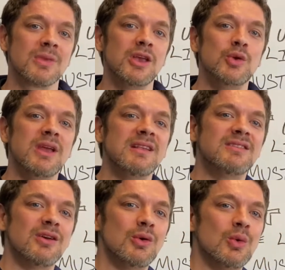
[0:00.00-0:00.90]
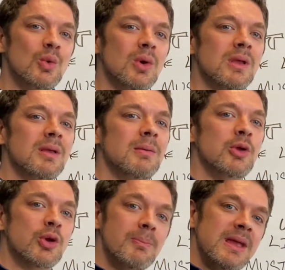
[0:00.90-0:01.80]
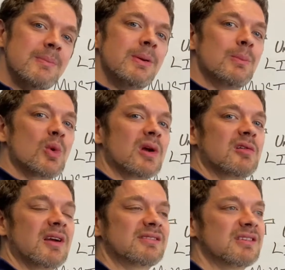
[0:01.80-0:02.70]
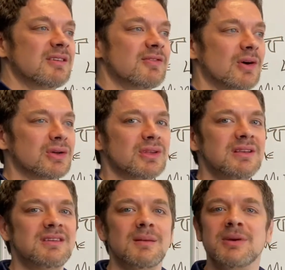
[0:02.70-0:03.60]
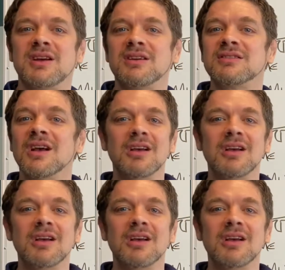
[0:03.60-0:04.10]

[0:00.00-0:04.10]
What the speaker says: You can be a bit more aggressive on LinkedIn because